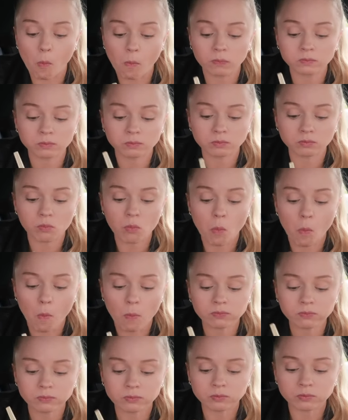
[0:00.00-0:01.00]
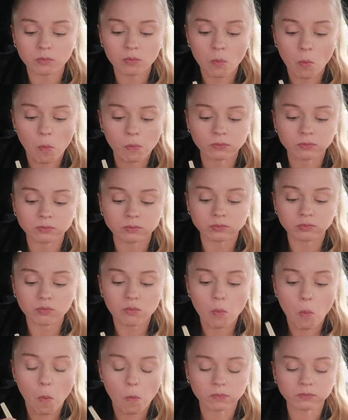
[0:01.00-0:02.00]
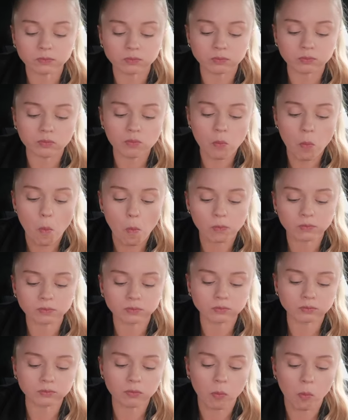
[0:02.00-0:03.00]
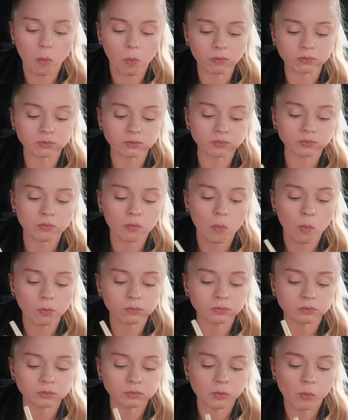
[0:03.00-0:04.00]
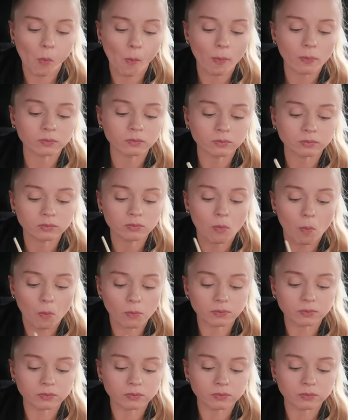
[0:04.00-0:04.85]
(silence)